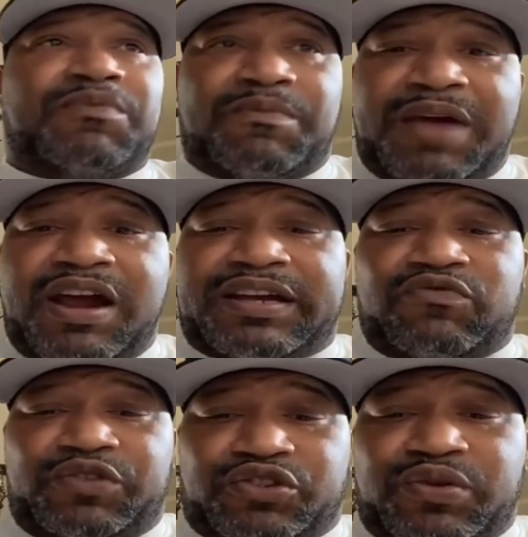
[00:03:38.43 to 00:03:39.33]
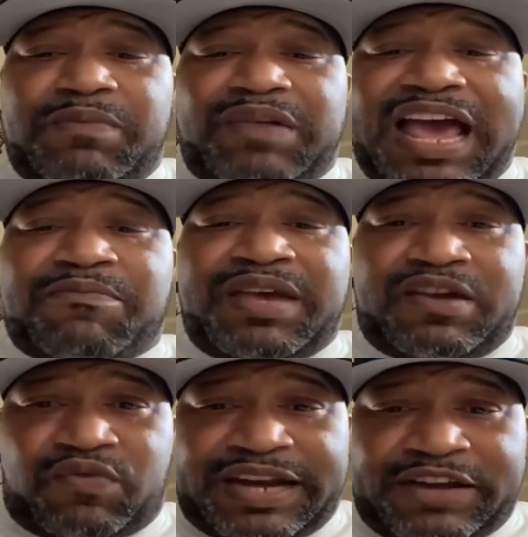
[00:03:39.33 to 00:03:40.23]
America will treat black
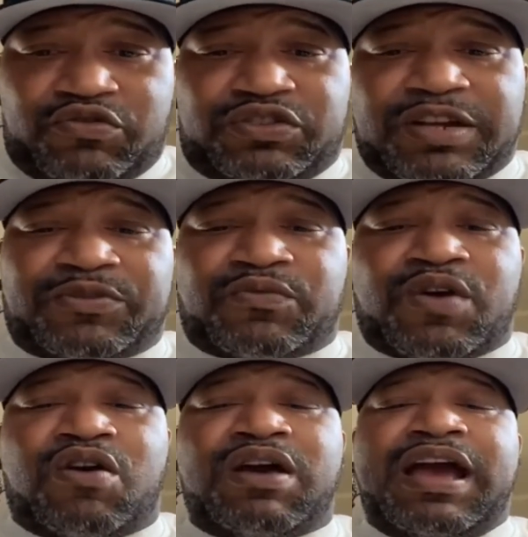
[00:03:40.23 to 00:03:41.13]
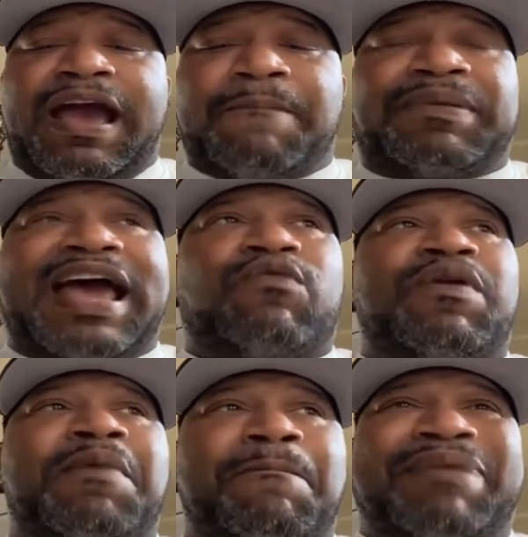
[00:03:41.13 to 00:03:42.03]
men when they do something wrong, and black
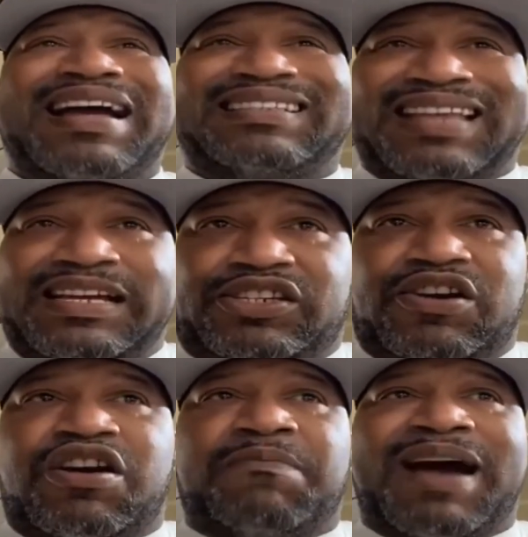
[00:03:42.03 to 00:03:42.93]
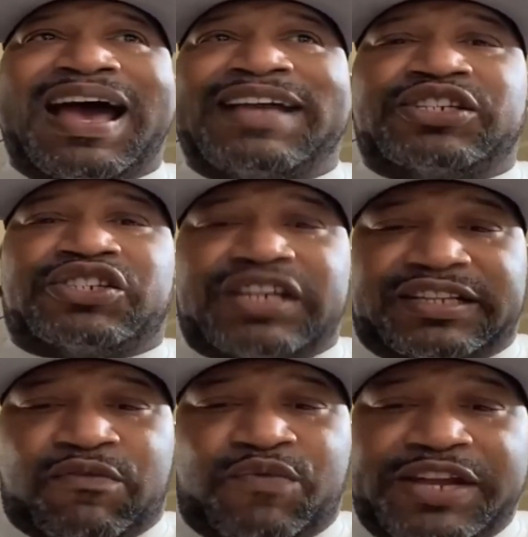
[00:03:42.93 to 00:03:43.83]
women bite their tongue behind the
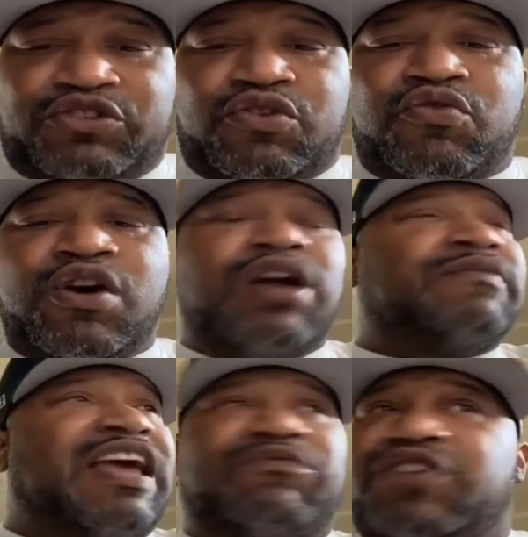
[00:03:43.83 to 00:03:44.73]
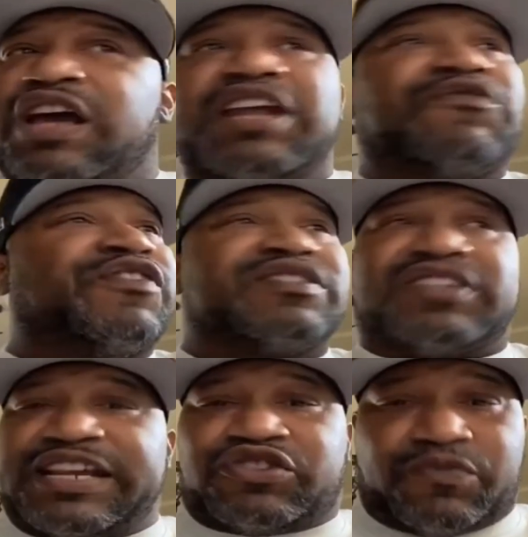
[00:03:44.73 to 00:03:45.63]
shit that we do. They've done it for
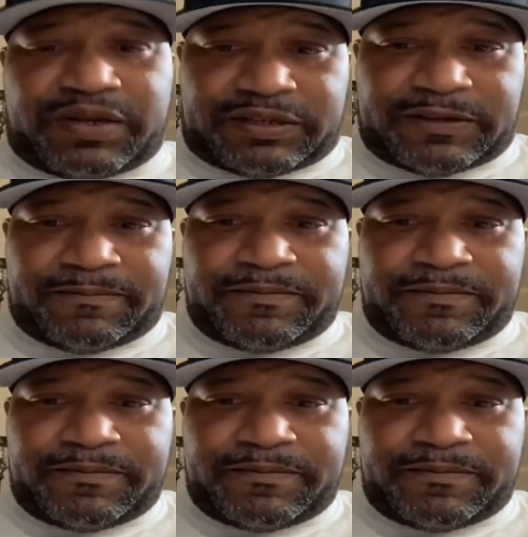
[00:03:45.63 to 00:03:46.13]
centuries.